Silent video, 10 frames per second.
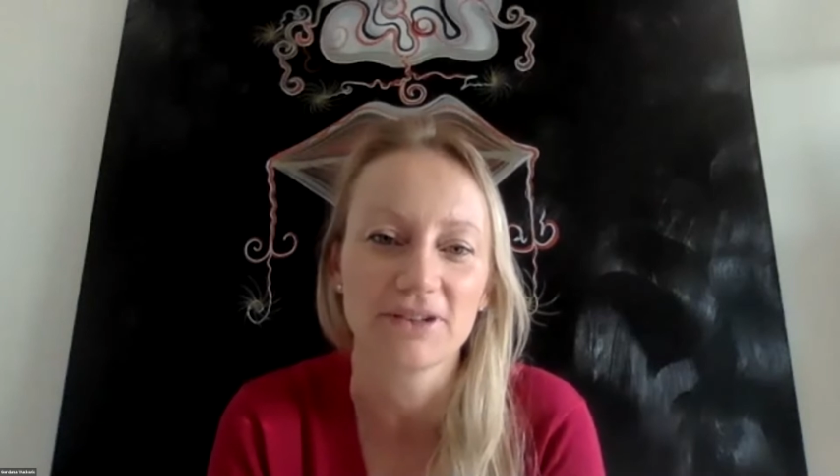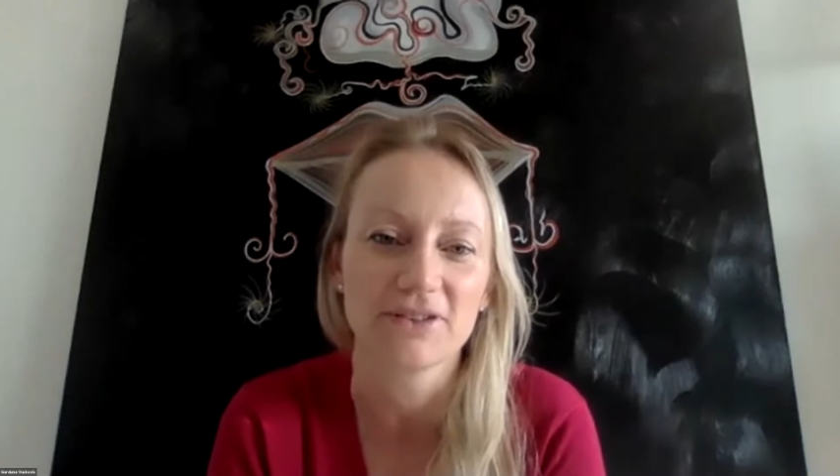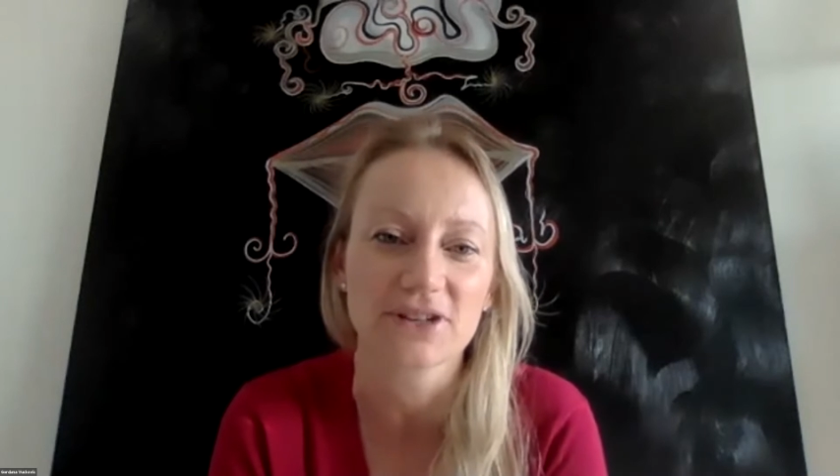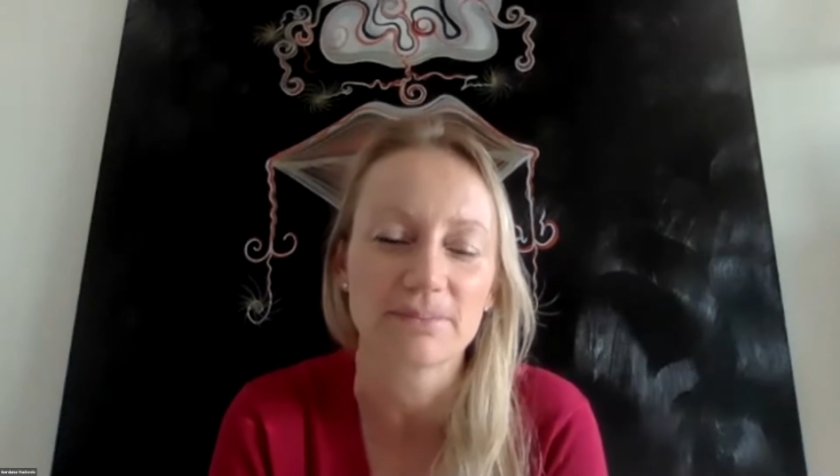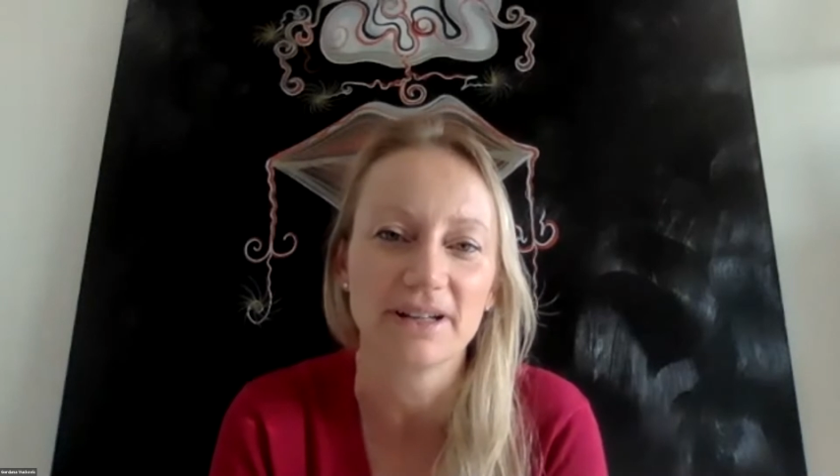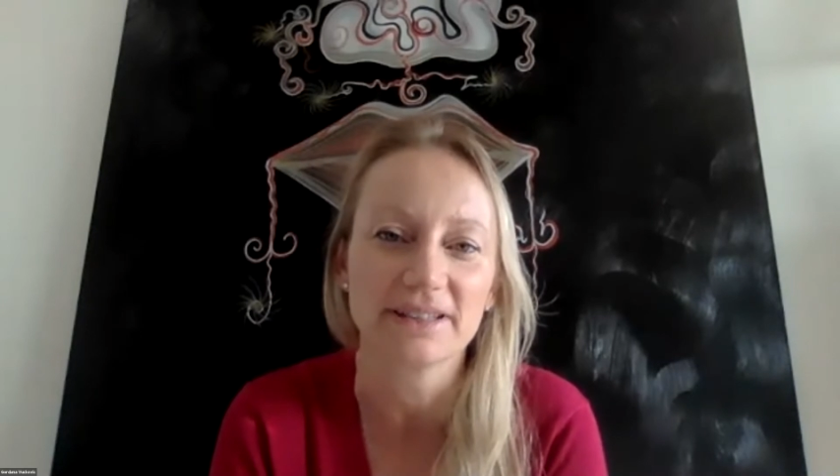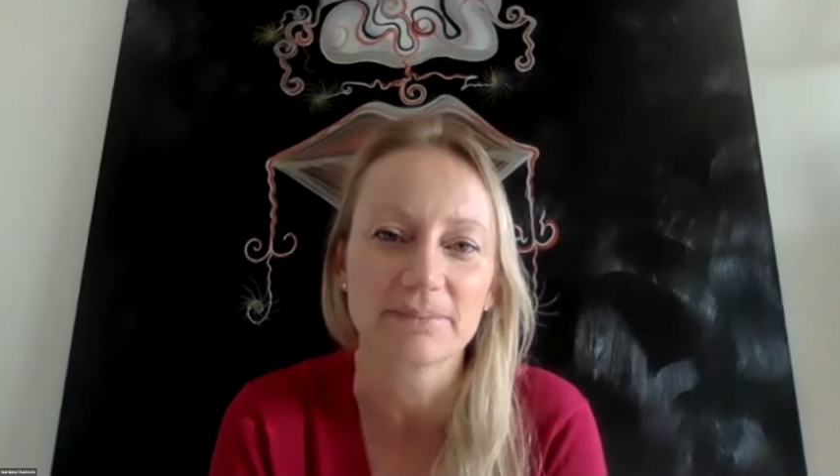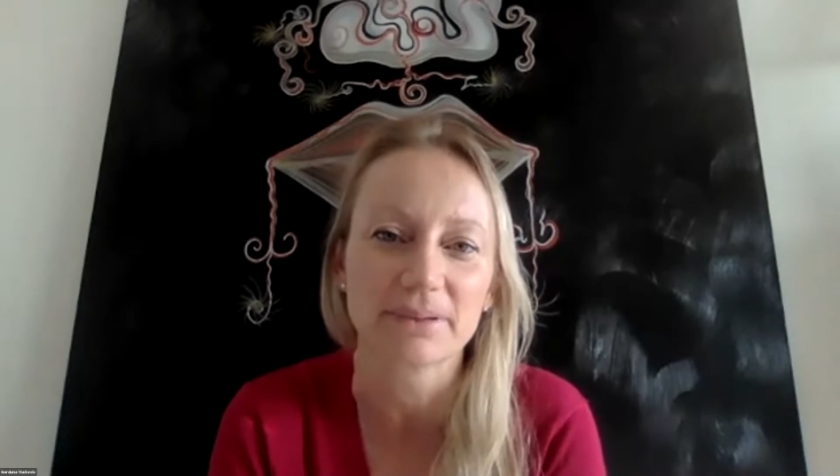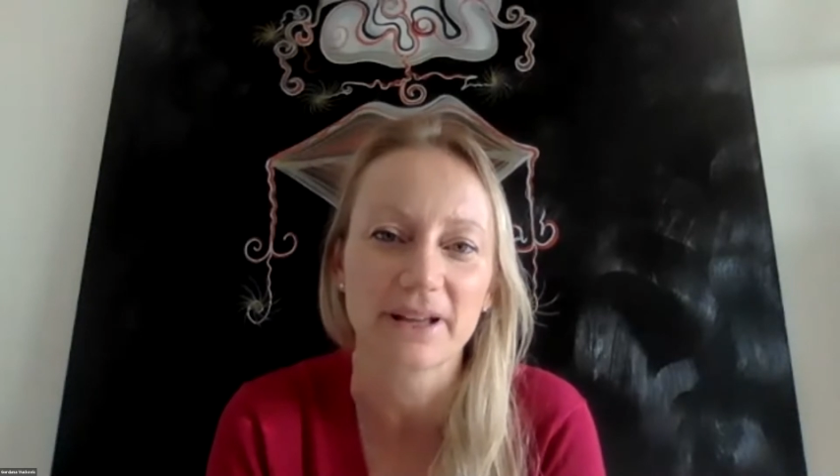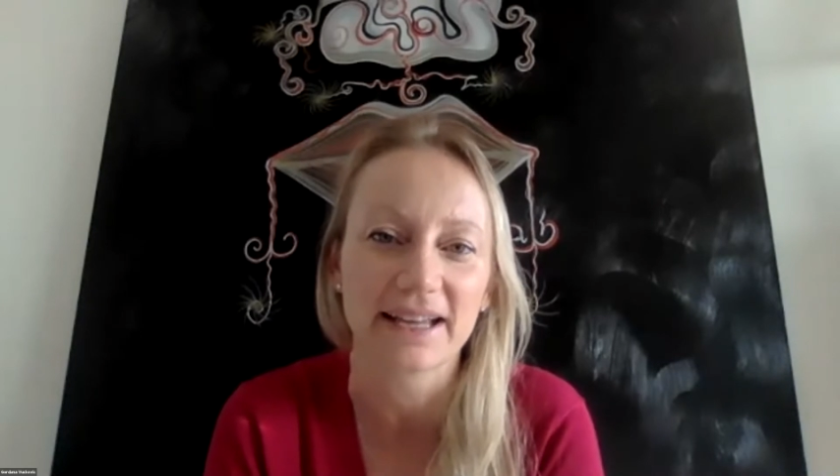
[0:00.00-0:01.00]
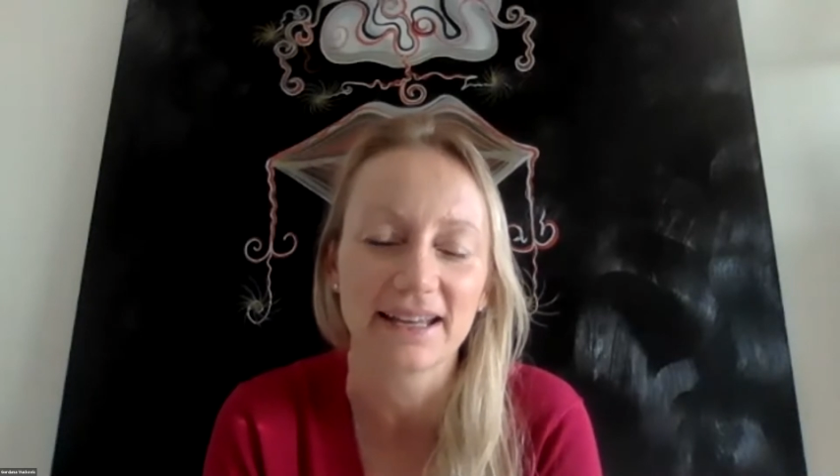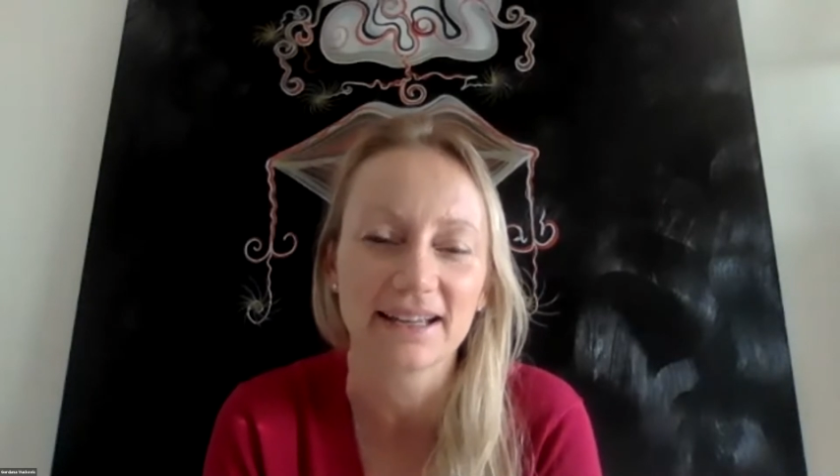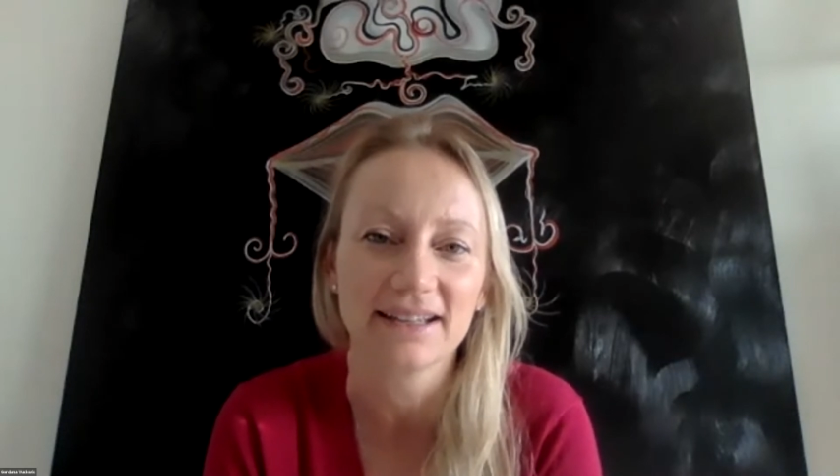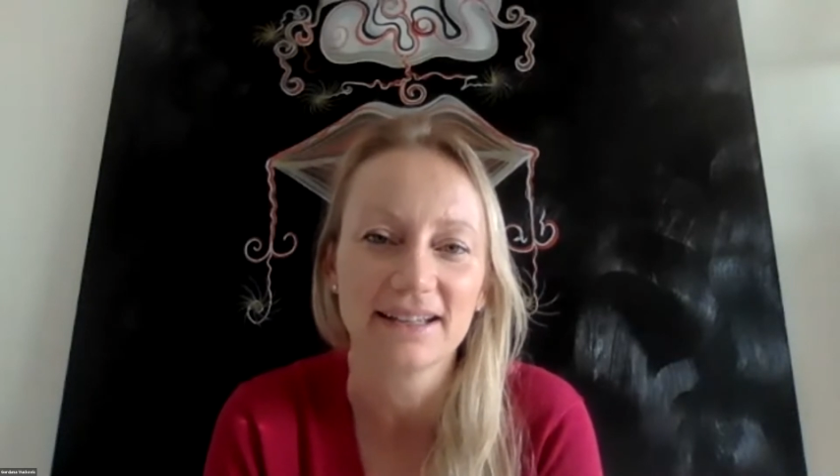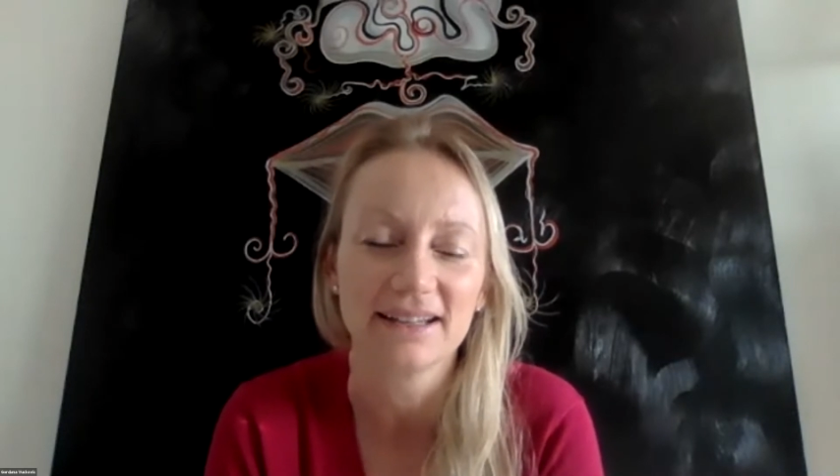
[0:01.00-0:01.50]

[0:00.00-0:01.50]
you start multiplying,